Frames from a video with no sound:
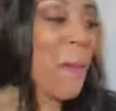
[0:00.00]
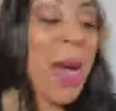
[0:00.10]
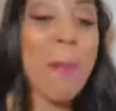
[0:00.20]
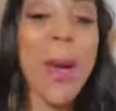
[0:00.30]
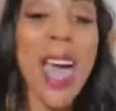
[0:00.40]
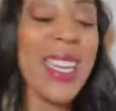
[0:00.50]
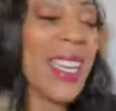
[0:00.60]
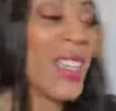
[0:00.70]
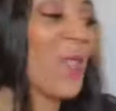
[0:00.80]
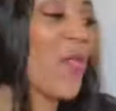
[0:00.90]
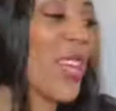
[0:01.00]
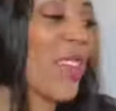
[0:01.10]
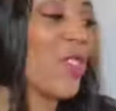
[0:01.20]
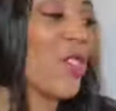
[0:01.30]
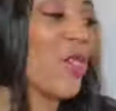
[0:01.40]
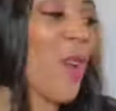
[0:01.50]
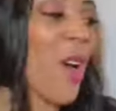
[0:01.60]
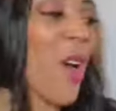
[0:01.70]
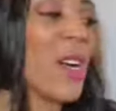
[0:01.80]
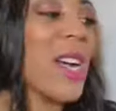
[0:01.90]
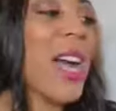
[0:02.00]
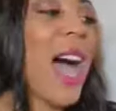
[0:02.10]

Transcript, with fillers: My body is fit and strong.